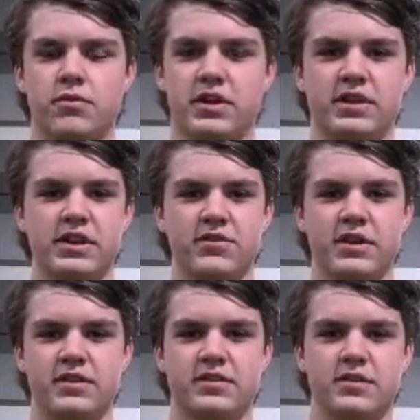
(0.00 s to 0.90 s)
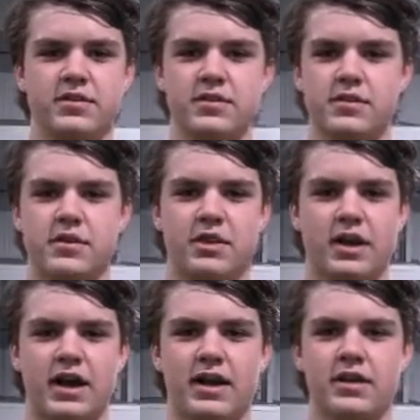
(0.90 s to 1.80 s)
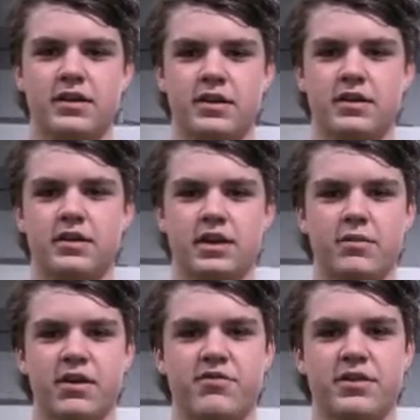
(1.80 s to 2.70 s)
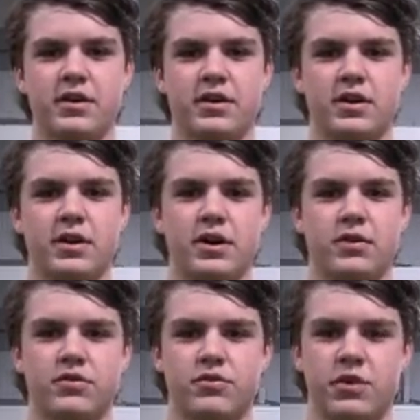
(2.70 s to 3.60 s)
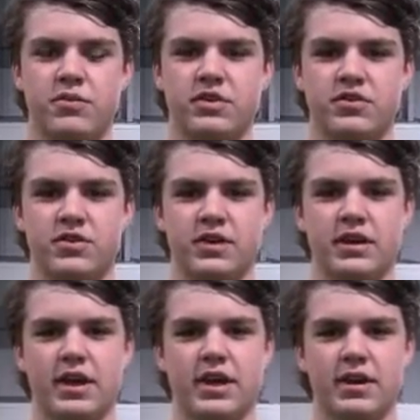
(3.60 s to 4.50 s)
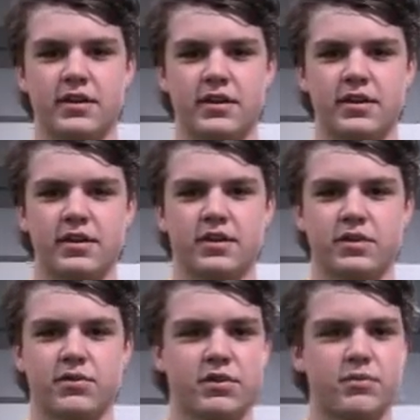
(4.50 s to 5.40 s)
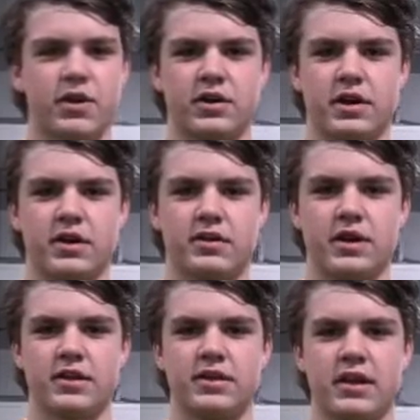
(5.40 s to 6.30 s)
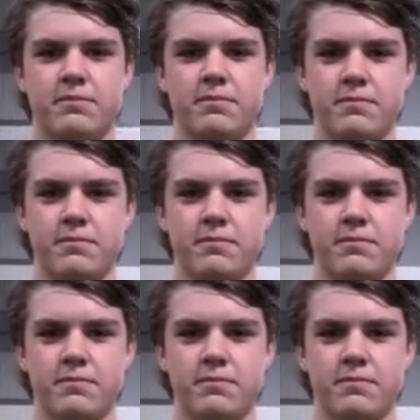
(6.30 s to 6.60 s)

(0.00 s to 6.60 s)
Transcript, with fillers: Reading defenses a lot getting my feet uh, to the right positioning and delivering the ball on, on time.